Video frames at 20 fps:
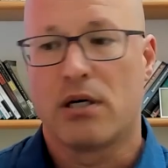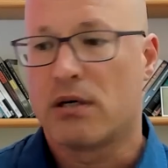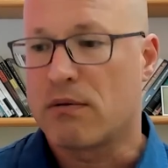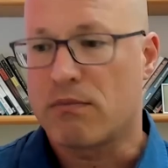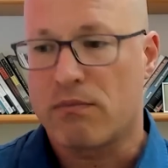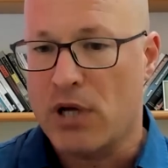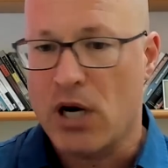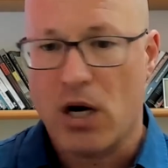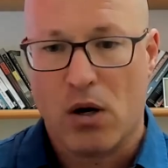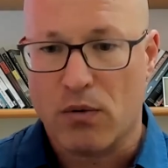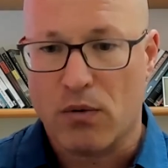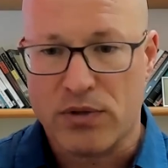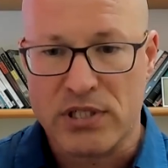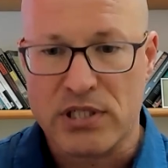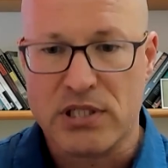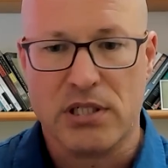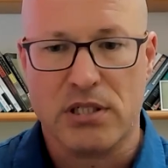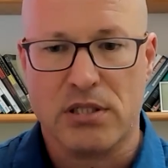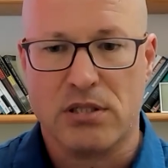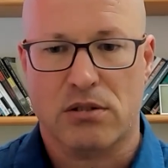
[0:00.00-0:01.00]
You know,
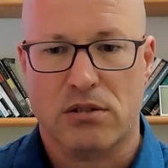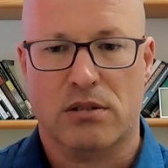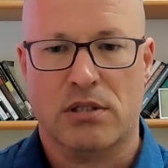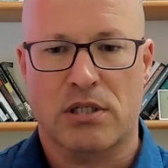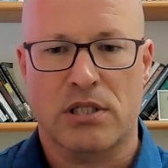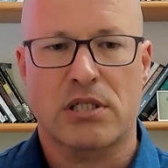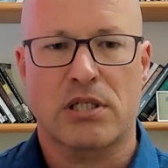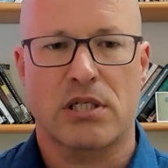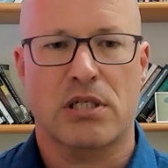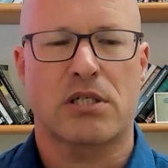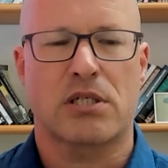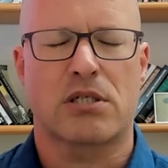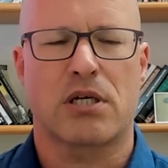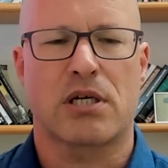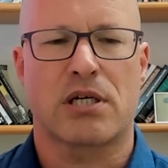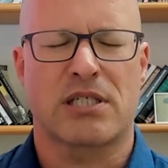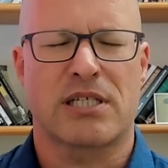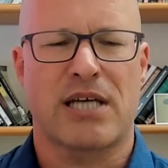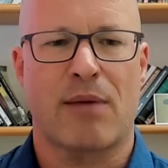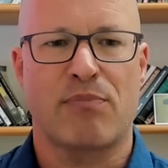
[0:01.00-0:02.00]
this is
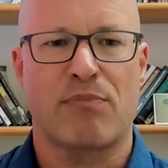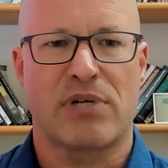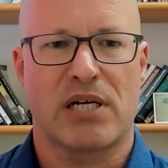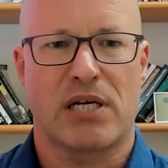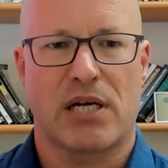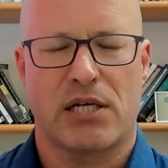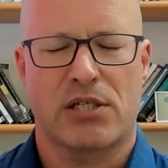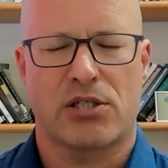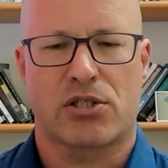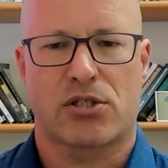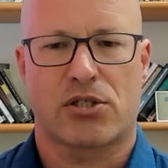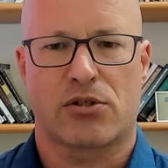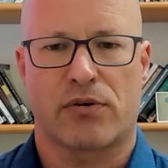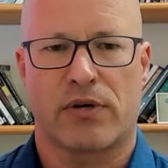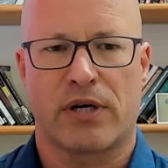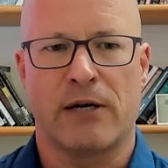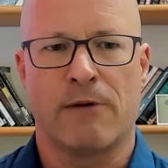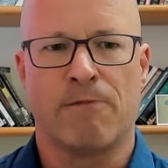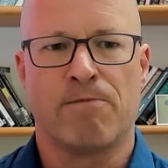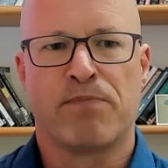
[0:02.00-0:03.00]
accepted history.